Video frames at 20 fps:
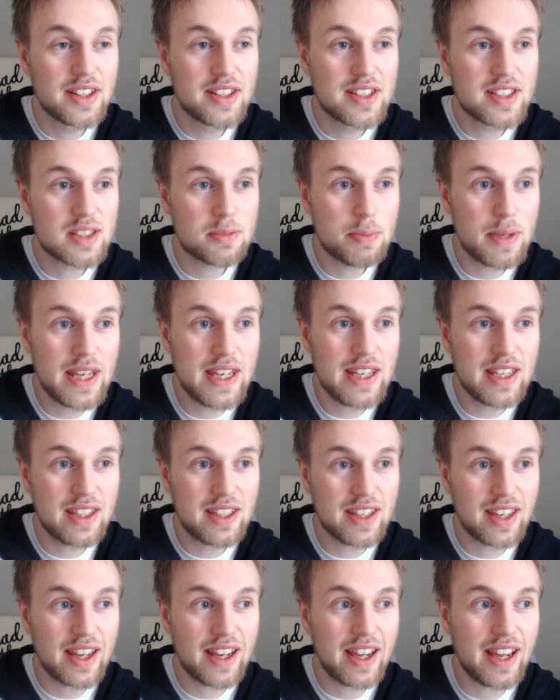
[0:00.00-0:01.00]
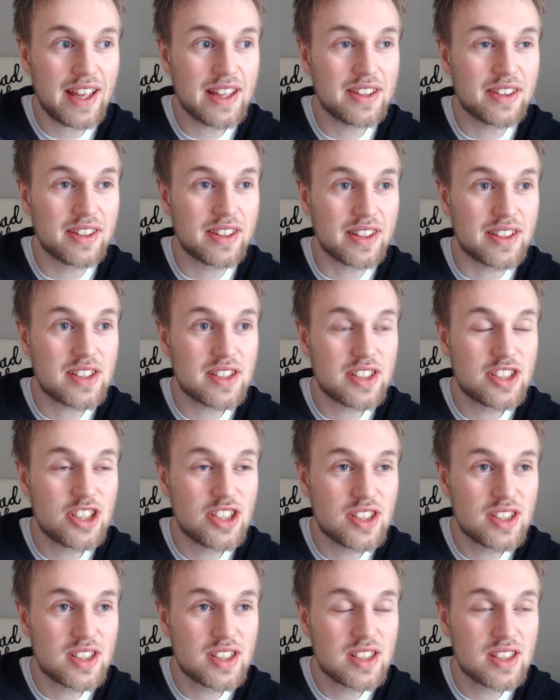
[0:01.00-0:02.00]
Speak and
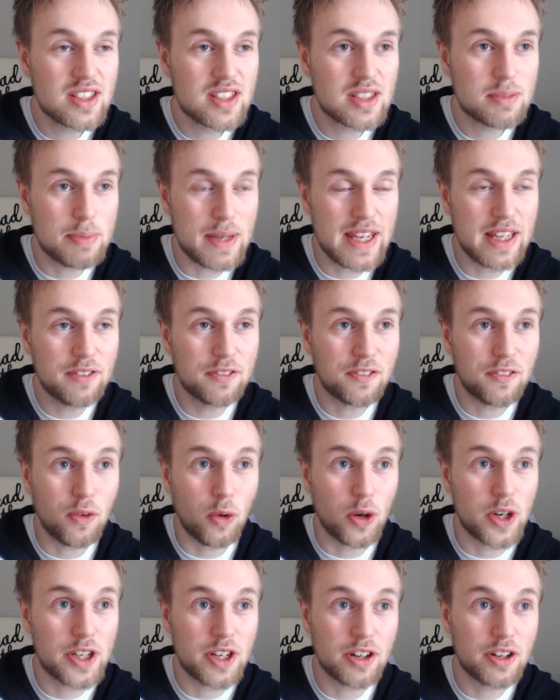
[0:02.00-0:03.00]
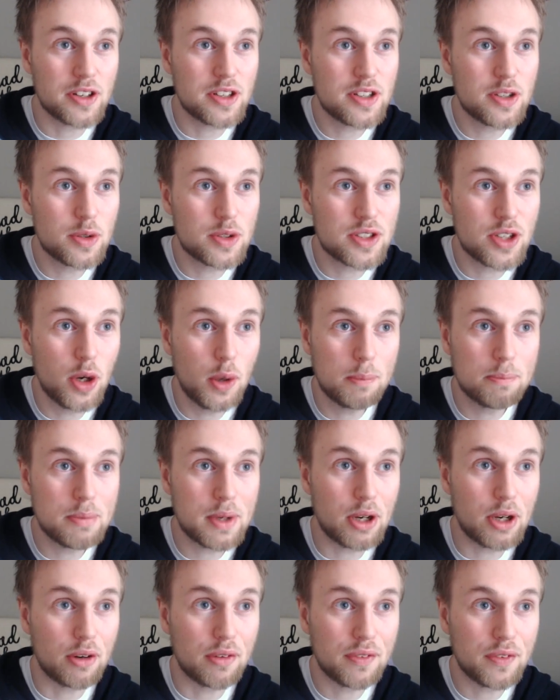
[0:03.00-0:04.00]
speak for your
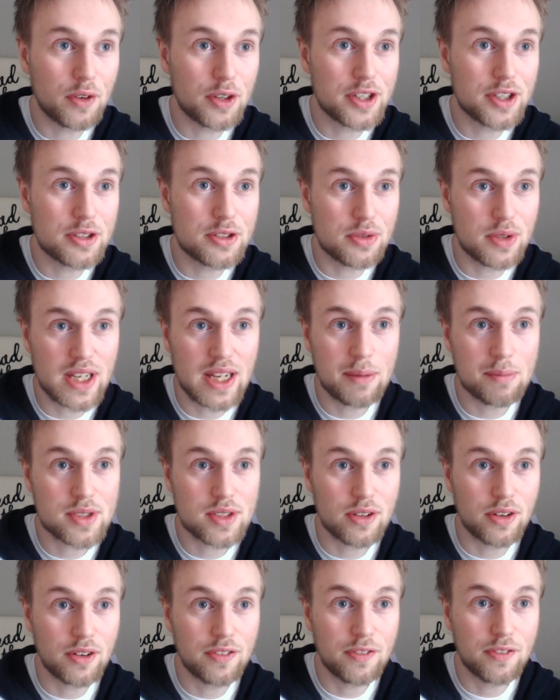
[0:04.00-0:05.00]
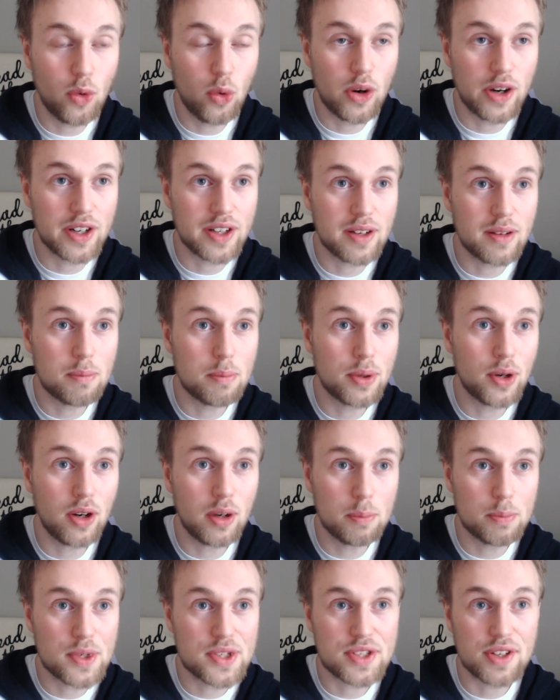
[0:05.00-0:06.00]
utopia or for your dreams or for the
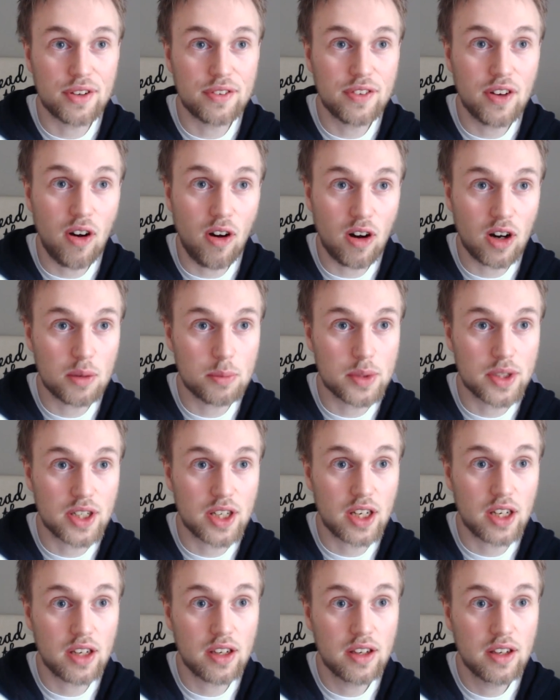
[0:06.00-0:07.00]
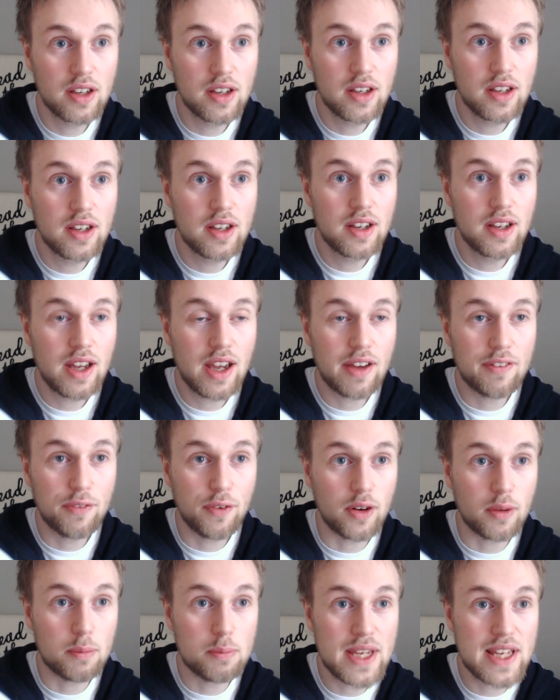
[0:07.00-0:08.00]
purpose of harmony and
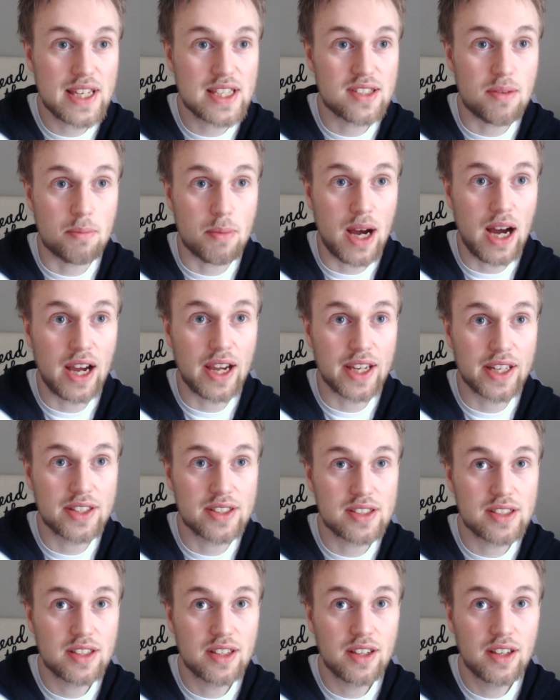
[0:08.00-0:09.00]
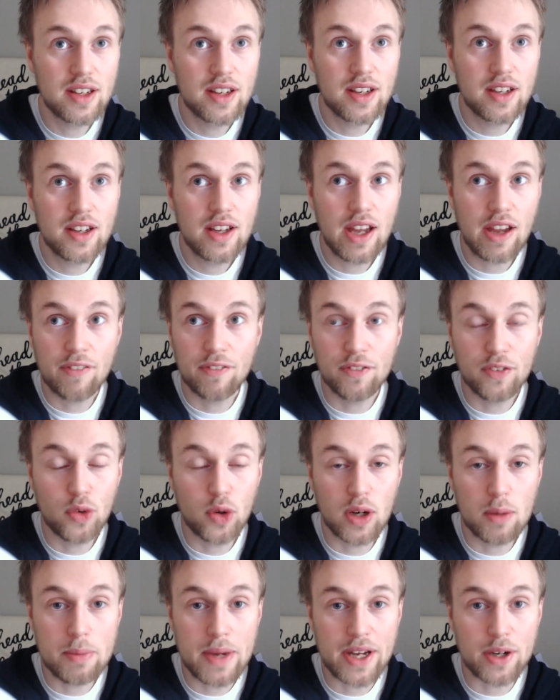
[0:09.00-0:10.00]
for peace of mind and
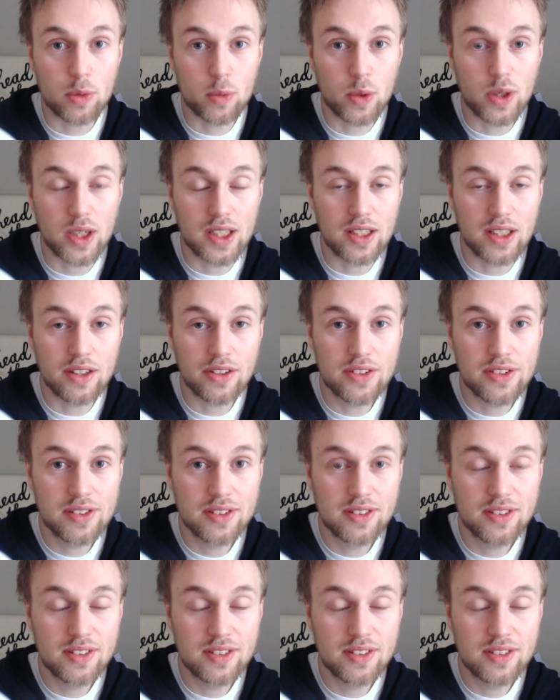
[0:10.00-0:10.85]
for a better world.